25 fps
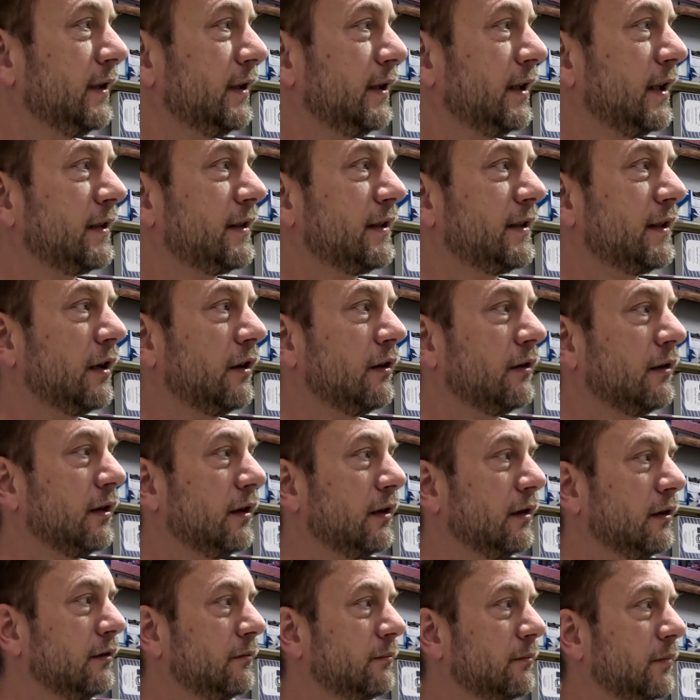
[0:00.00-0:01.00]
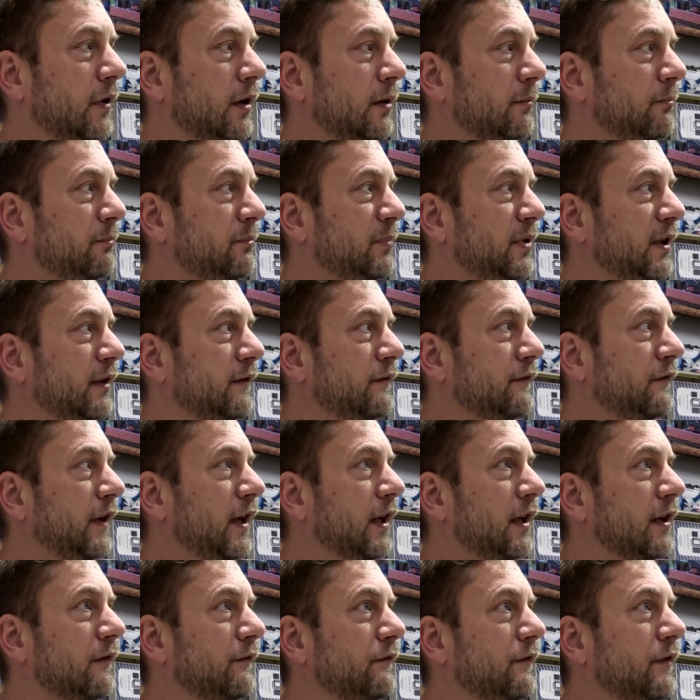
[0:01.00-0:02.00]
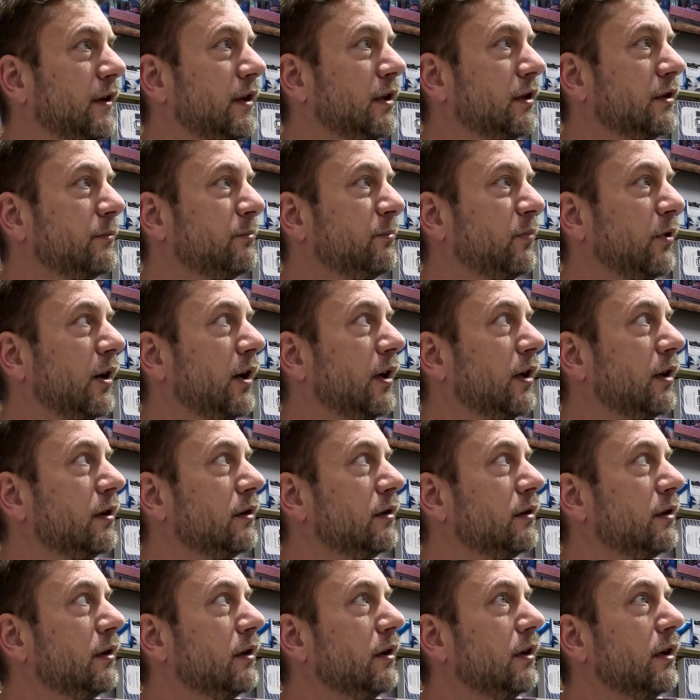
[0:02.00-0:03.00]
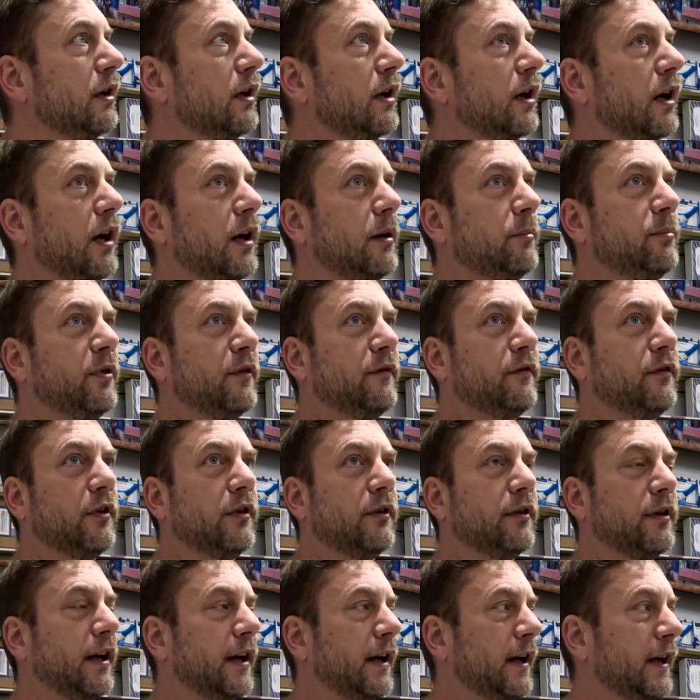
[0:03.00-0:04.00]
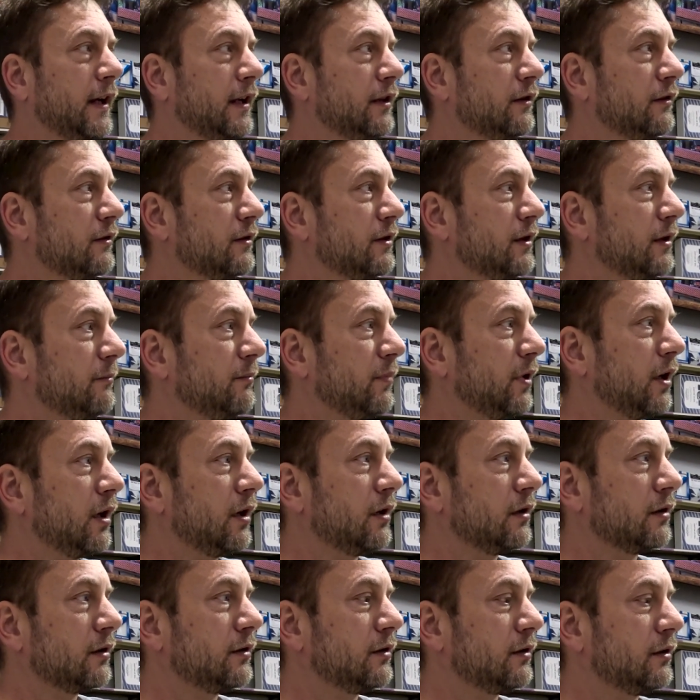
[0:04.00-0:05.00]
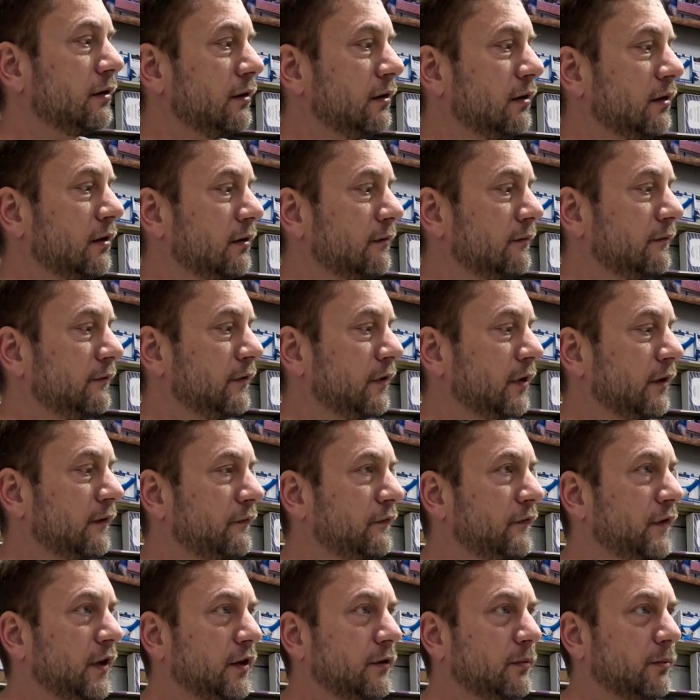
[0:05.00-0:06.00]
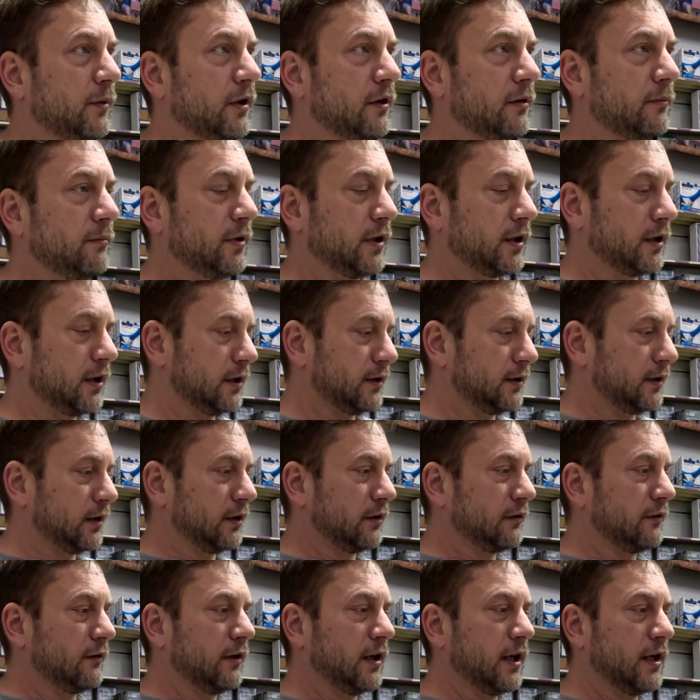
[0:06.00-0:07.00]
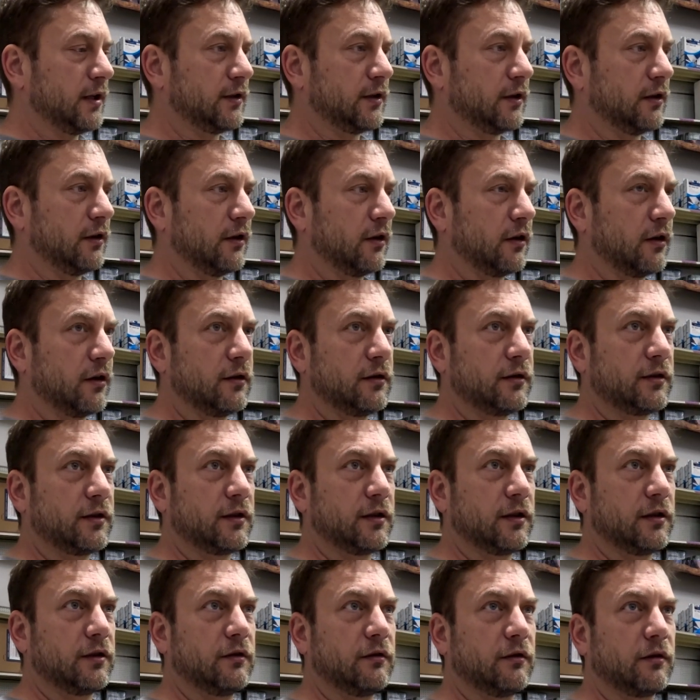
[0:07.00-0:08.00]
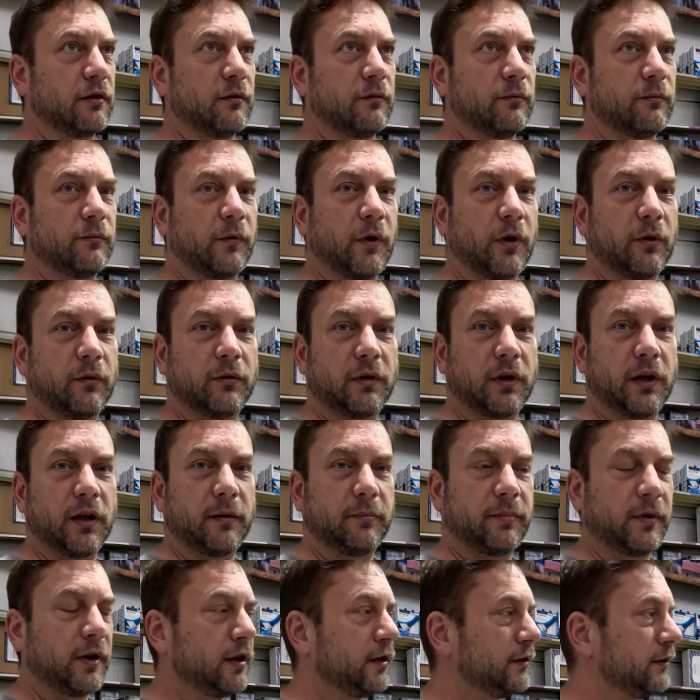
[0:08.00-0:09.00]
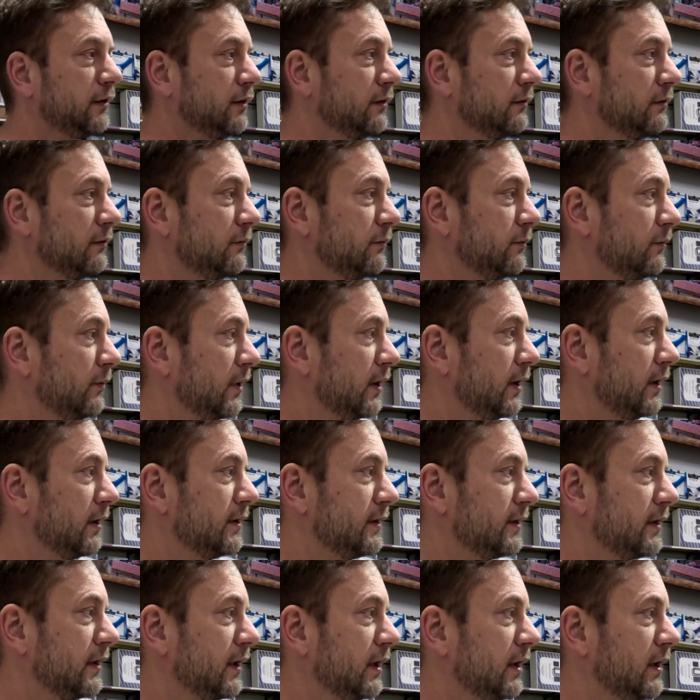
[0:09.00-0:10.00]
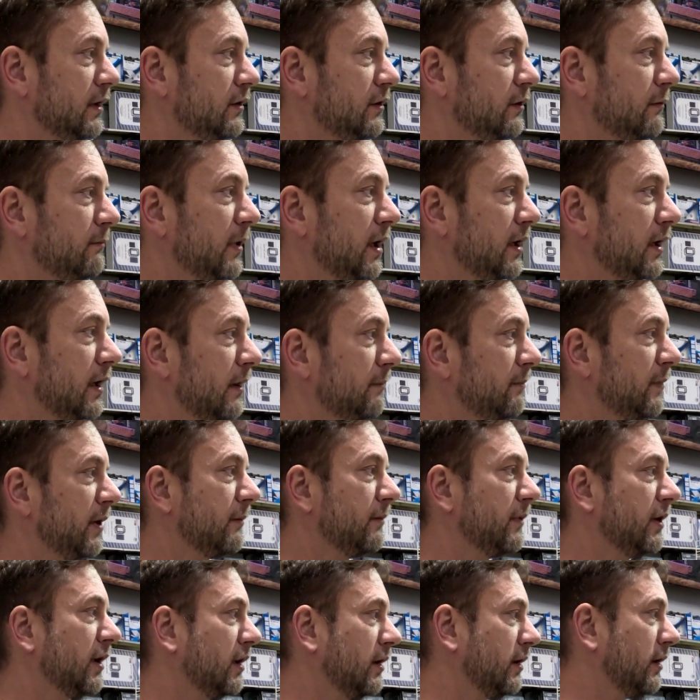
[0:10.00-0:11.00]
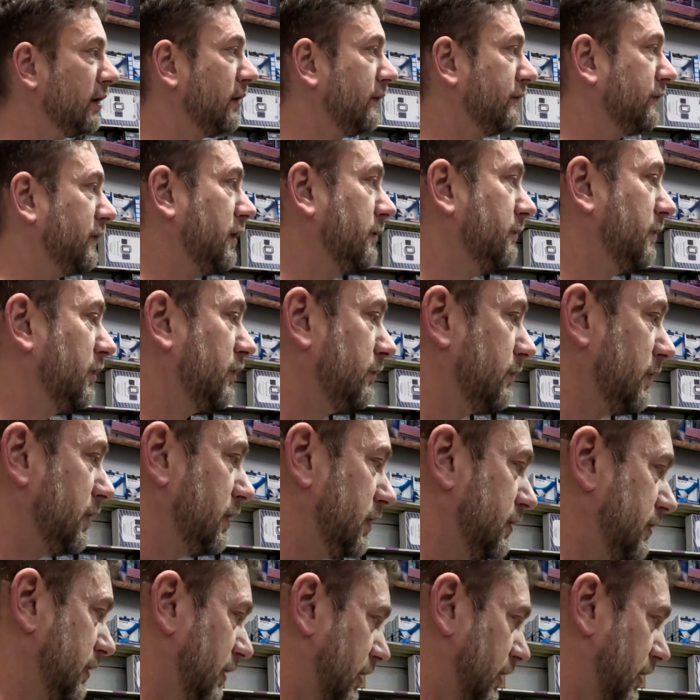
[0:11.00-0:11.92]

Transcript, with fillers: necessarily a, a big fan of this brand. I prefer the Anderson blocks um, for a fifth wheel because it creates an arch that you can roll up onto, whereas these, you may not be able to get enough in between the